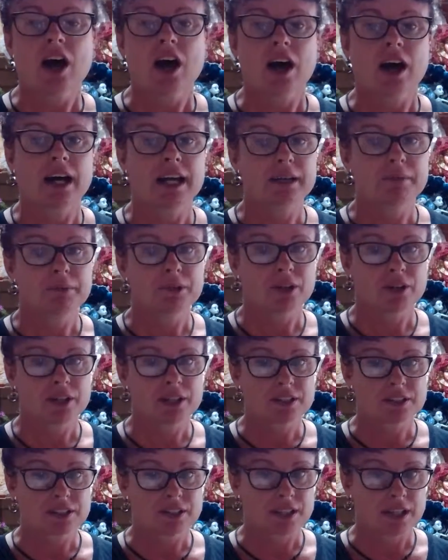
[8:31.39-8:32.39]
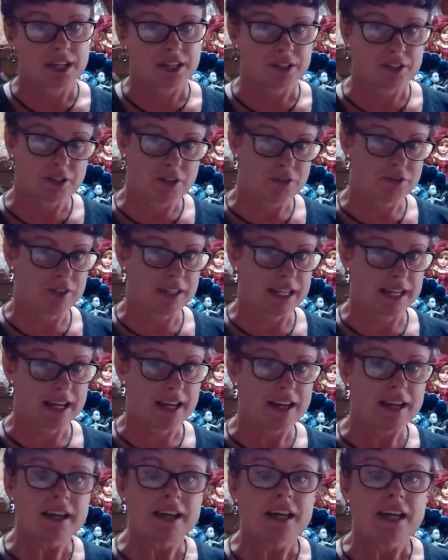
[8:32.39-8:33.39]
I am going to cut it off
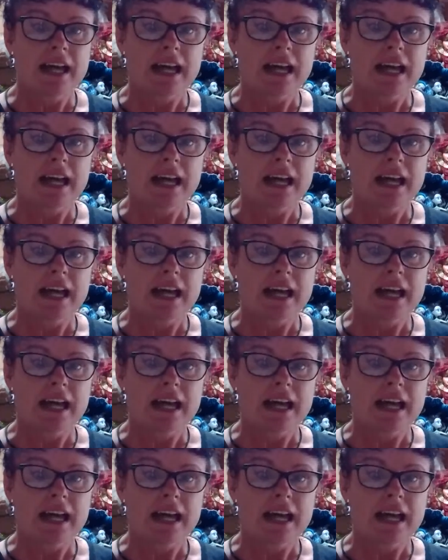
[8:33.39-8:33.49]
here